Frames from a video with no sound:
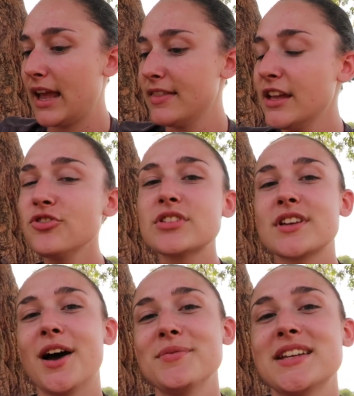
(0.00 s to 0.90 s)
And then
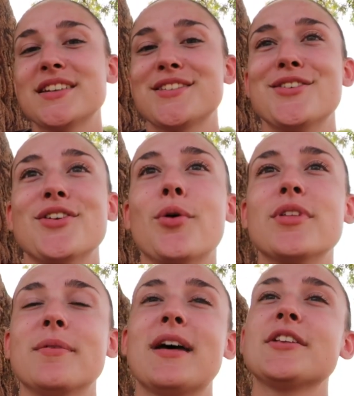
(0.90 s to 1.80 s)
just come to get to know them.